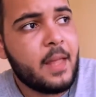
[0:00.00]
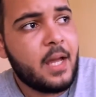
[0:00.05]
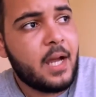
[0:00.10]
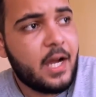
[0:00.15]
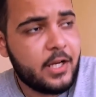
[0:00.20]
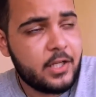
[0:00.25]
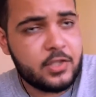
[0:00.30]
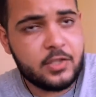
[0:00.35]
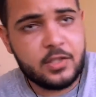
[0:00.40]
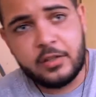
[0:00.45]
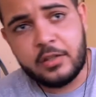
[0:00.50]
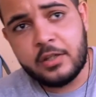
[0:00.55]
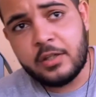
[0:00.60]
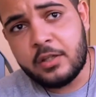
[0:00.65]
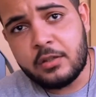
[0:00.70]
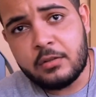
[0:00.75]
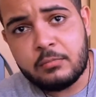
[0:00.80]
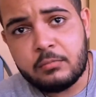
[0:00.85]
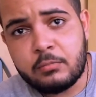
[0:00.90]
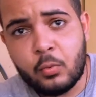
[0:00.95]
I study
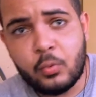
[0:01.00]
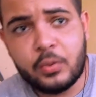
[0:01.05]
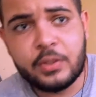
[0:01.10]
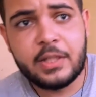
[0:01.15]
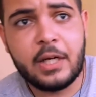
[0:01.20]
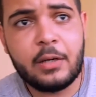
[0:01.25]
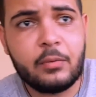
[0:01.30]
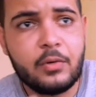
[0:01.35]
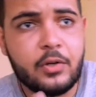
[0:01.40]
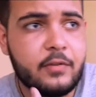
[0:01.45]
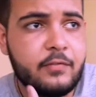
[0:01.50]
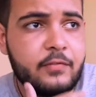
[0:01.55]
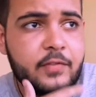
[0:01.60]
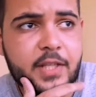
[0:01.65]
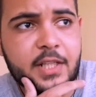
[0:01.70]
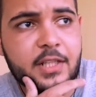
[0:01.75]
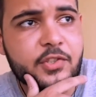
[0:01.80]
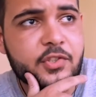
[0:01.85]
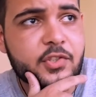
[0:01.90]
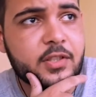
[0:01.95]
1 hour of
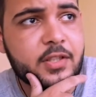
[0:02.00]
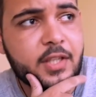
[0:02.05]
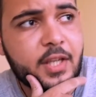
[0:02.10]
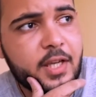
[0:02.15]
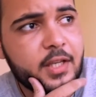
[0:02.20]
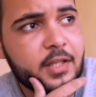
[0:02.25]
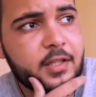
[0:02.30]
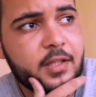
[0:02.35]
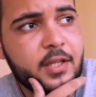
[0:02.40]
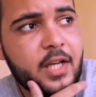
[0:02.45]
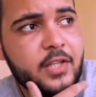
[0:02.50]
English a day,